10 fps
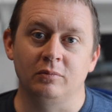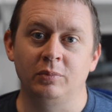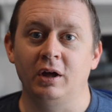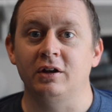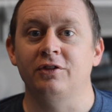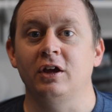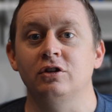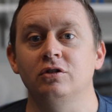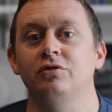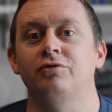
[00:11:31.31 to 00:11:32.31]
But they
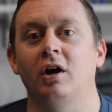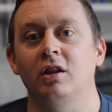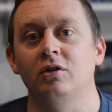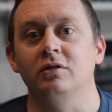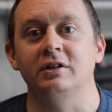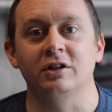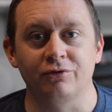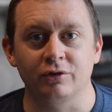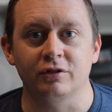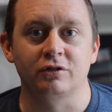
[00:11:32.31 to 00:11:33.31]
do follow
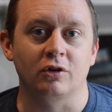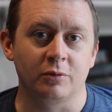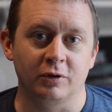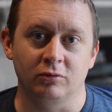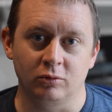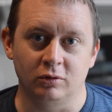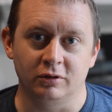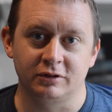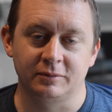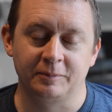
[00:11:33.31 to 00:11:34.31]
different scoping
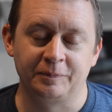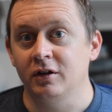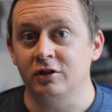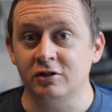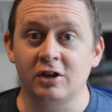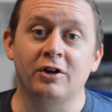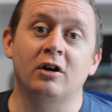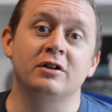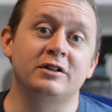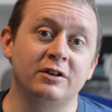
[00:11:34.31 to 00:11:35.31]
rules. You see, there
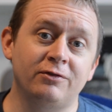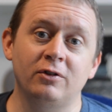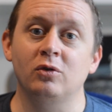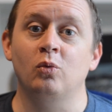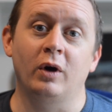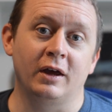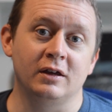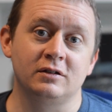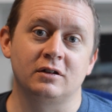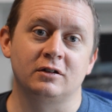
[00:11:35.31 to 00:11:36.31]
are different
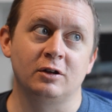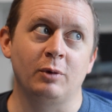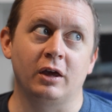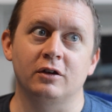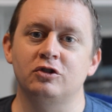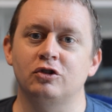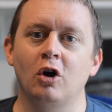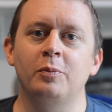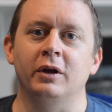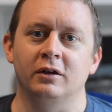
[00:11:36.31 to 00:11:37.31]
ways to make a
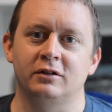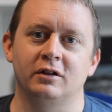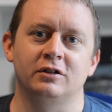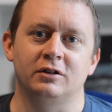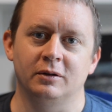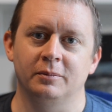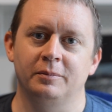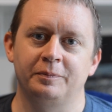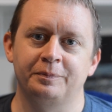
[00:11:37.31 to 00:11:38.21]
scoping system.